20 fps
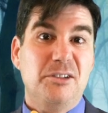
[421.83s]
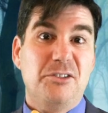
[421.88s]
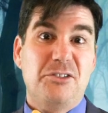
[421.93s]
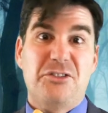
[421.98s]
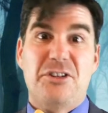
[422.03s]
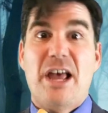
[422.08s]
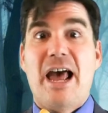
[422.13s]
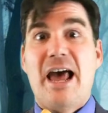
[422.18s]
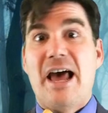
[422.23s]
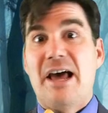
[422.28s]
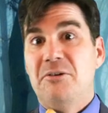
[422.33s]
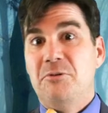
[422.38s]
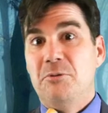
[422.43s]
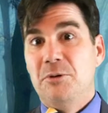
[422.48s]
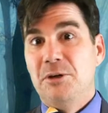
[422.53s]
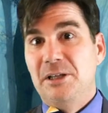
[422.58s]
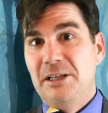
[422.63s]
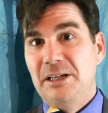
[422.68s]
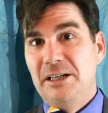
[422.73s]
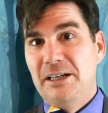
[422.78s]
Sad,
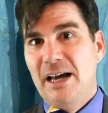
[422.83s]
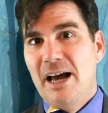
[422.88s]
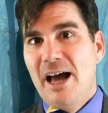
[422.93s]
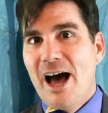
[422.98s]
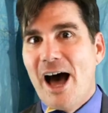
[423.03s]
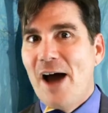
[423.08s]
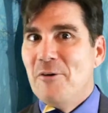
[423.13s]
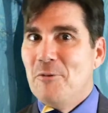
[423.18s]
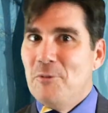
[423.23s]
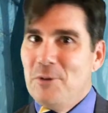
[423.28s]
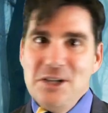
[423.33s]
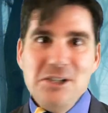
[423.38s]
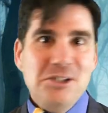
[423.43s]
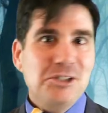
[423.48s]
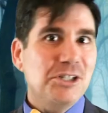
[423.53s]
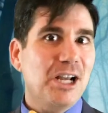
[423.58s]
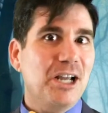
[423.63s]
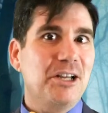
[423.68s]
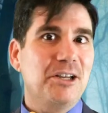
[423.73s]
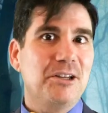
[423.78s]
really. I
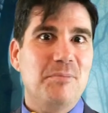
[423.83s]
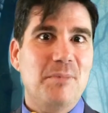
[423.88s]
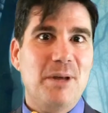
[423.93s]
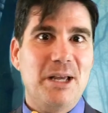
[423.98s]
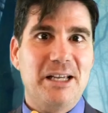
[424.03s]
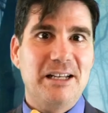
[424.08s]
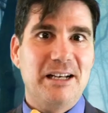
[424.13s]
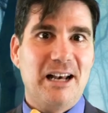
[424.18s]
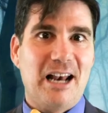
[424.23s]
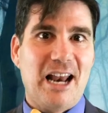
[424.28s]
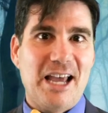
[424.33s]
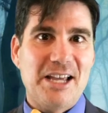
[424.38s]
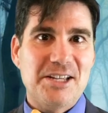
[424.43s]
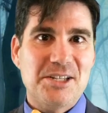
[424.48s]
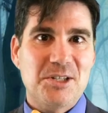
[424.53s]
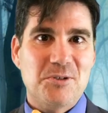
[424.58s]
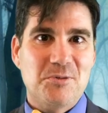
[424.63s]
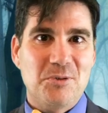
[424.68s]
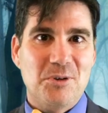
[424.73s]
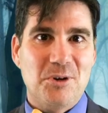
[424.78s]
wish I could make it
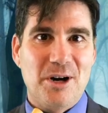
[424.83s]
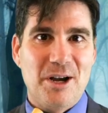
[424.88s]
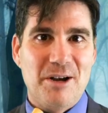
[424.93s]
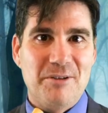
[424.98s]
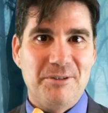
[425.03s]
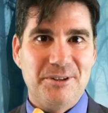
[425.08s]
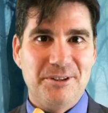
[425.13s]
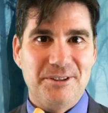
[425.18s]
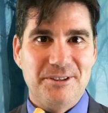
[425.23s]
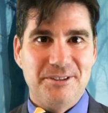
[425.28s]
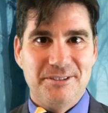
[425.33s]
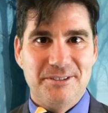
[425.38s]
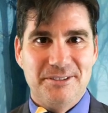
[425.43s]
last forever.